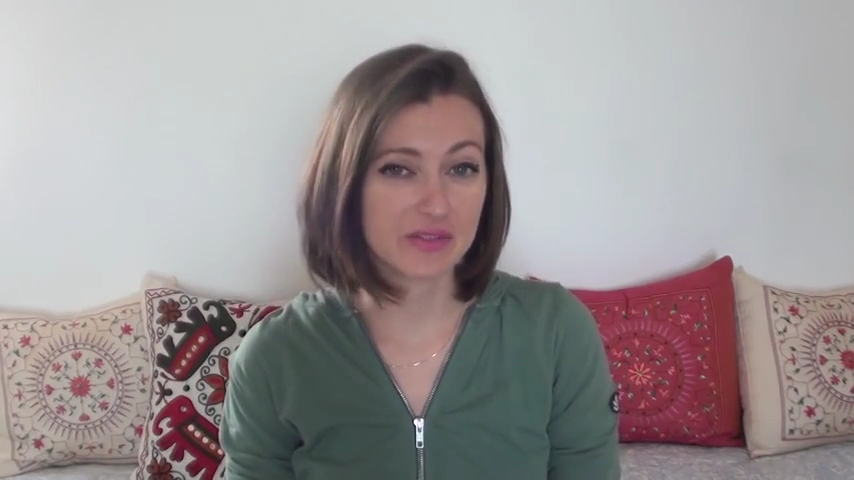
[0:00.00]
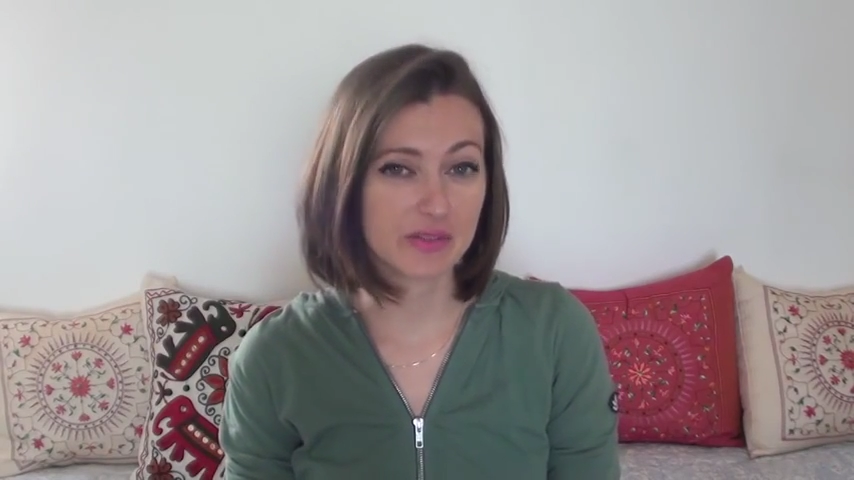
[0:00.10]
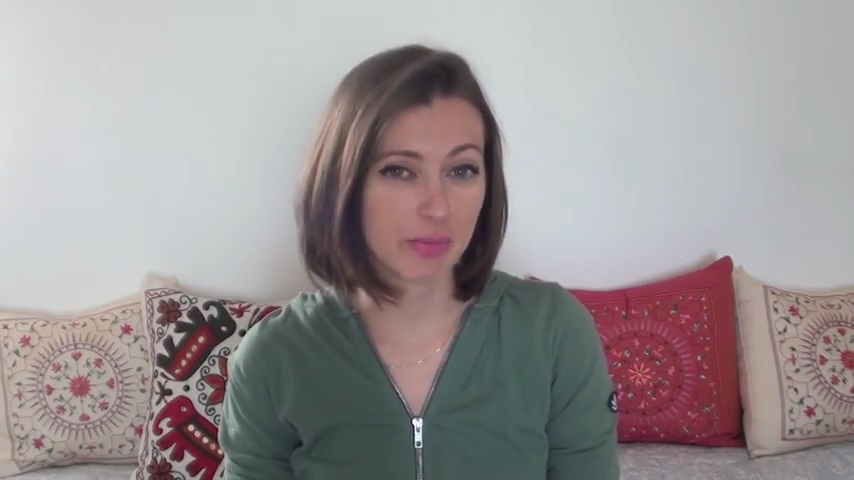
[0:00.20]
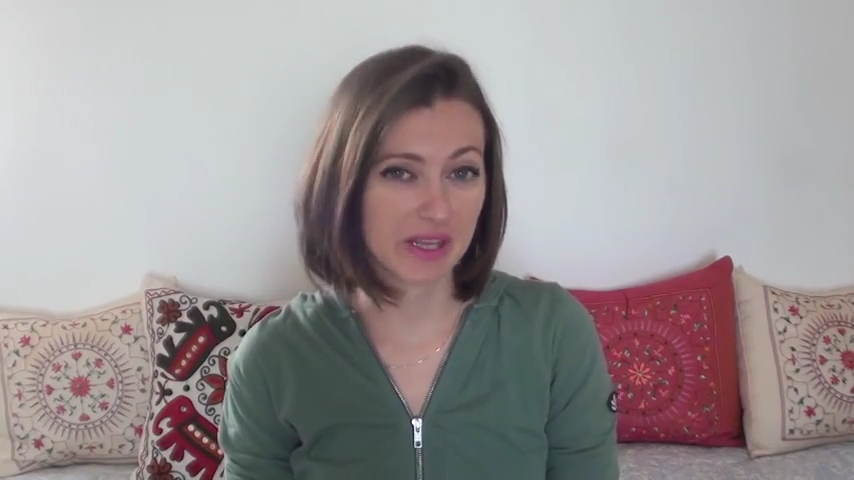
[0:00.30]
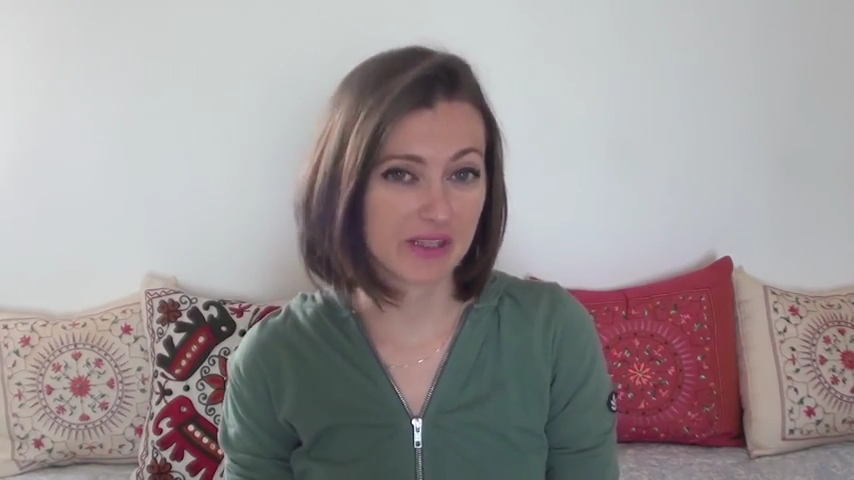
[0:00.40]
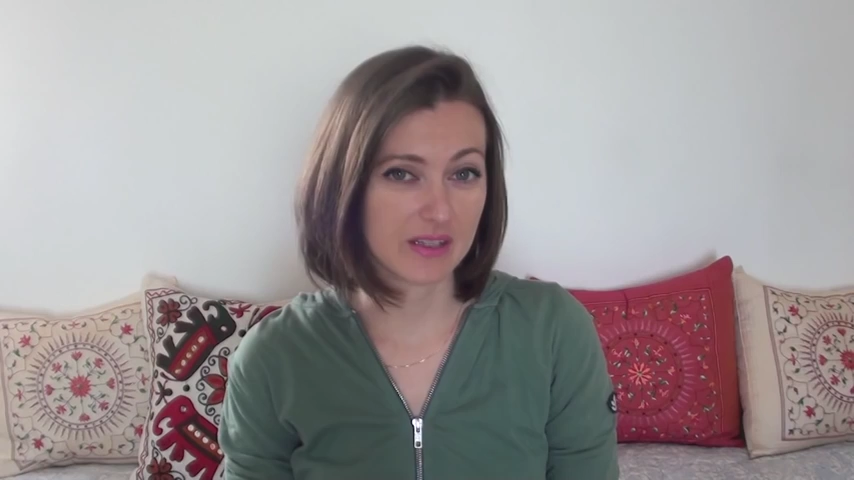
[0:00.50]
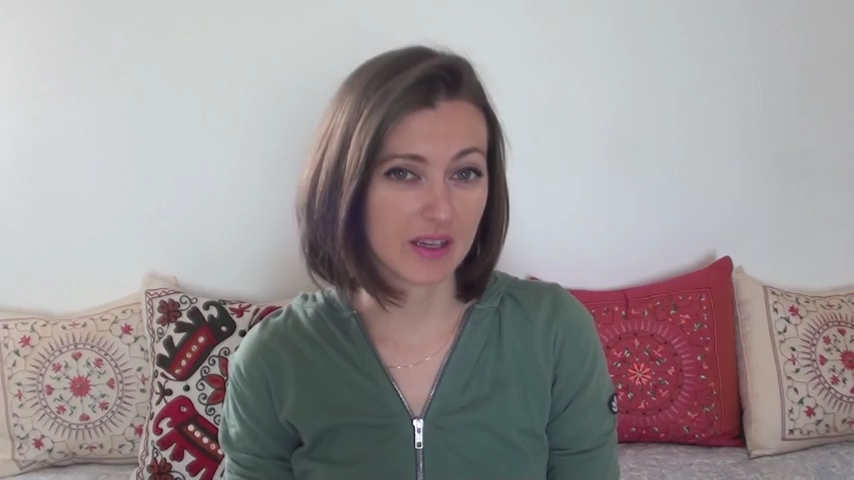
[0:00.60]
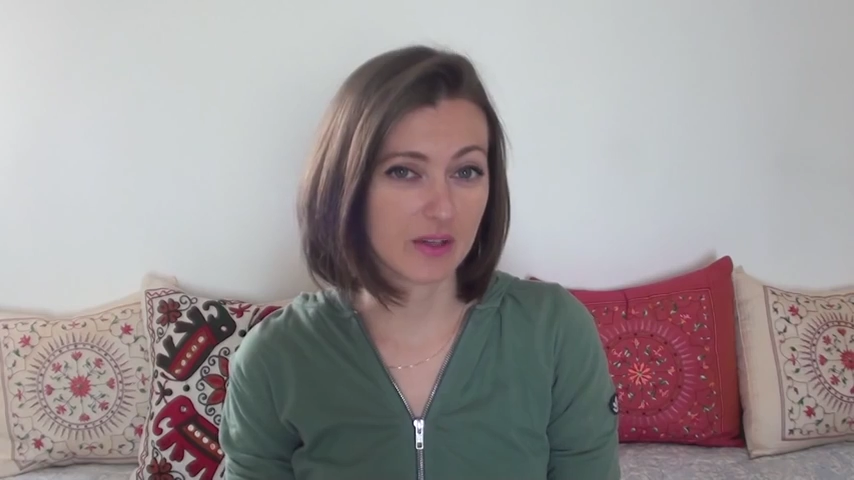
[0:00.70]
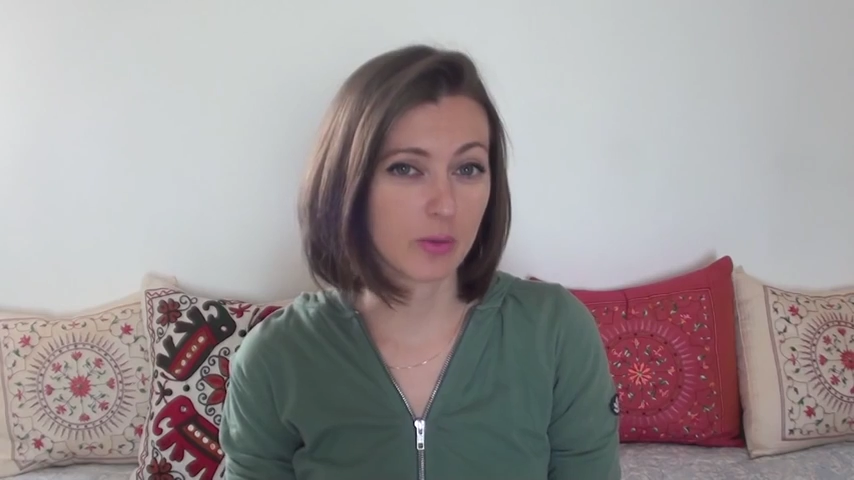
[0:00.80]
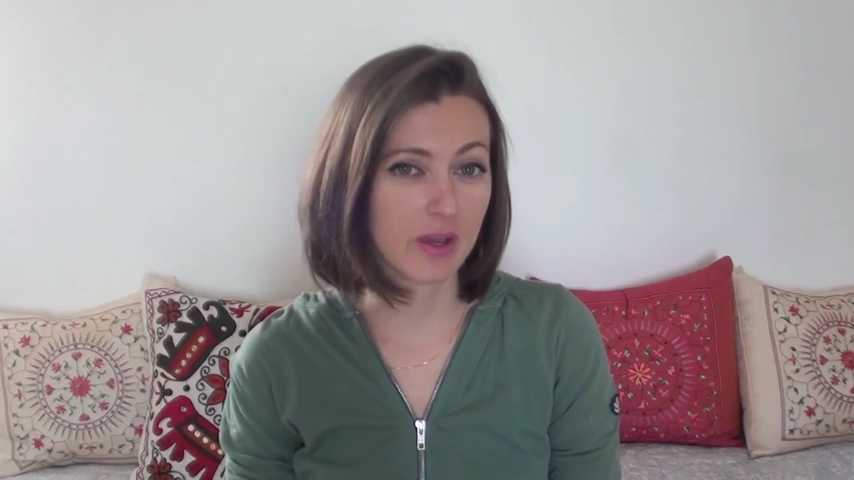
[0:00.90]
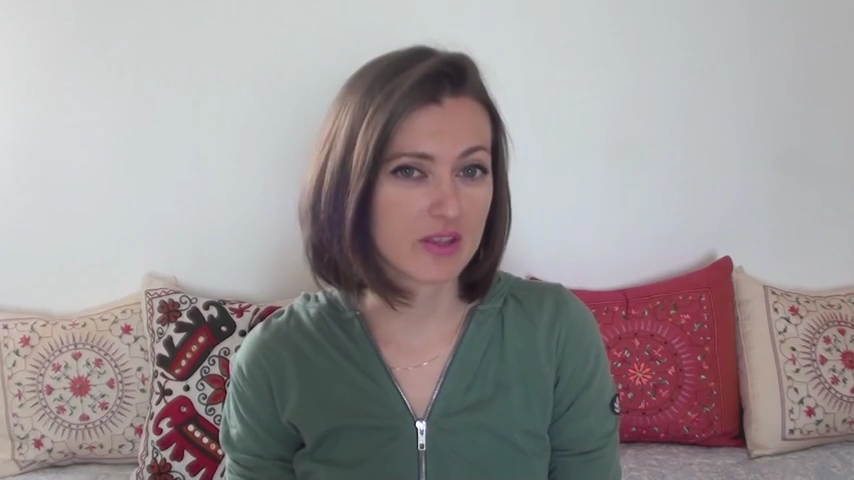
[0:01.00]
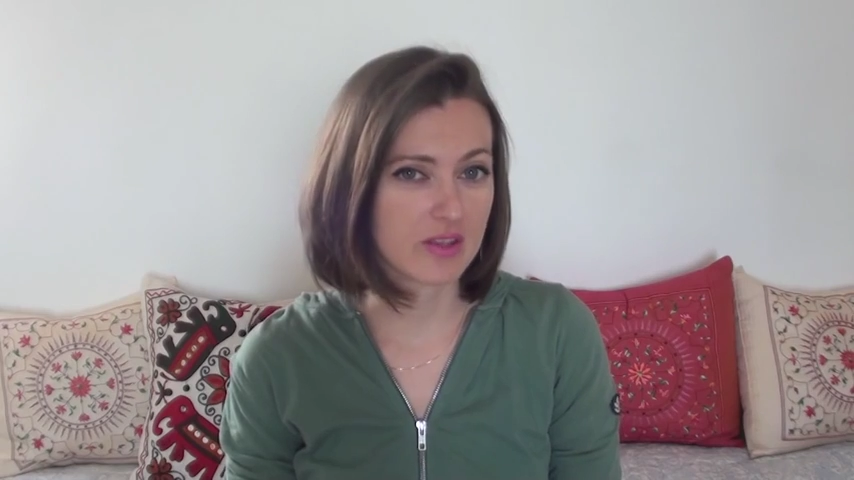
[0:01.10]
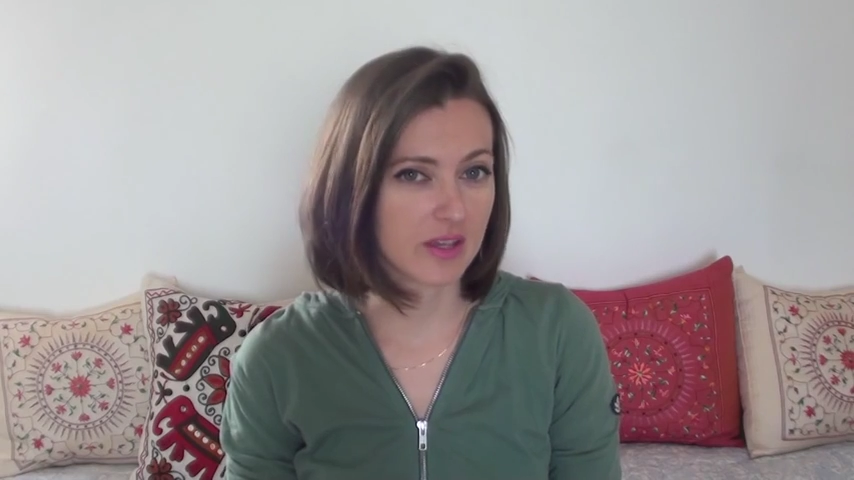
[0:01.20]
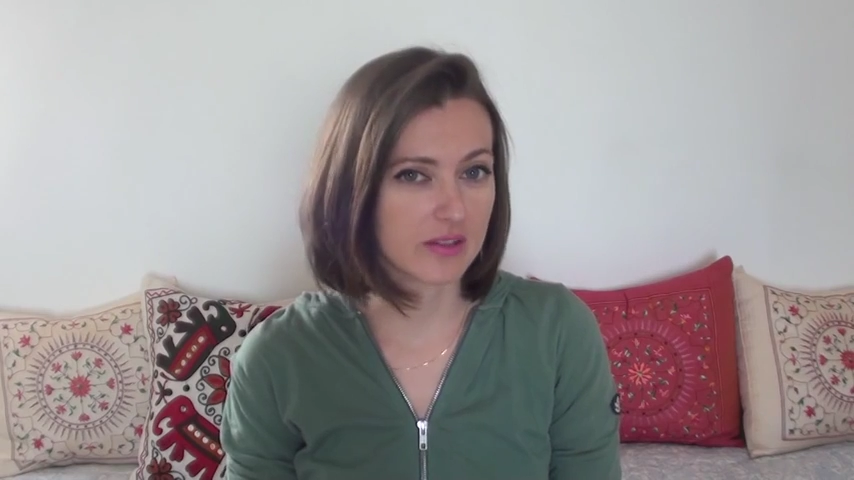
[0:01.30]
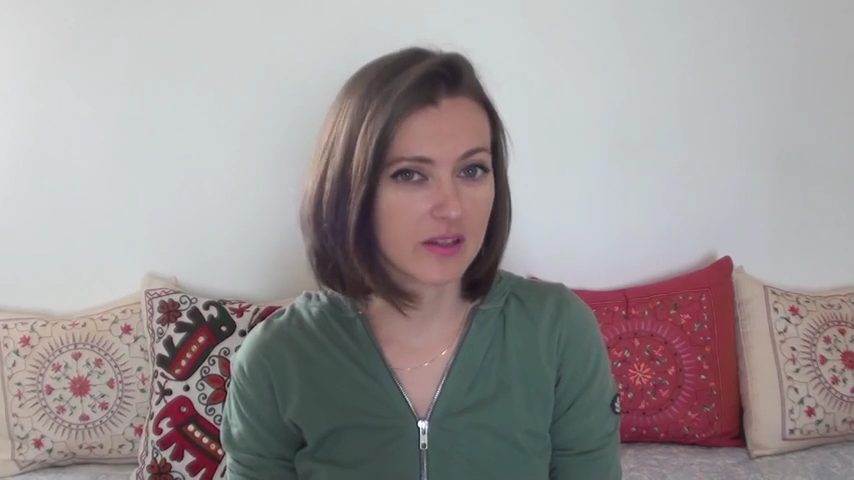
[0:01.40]
speaker
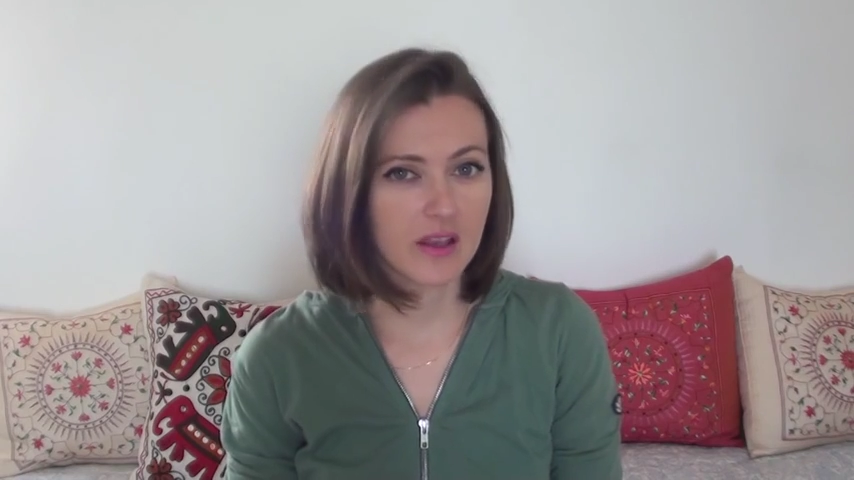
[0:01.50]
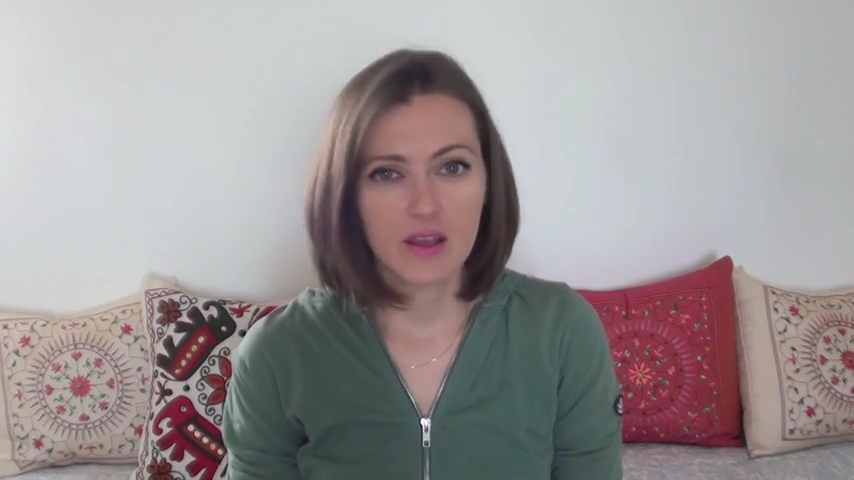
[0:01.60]
questions.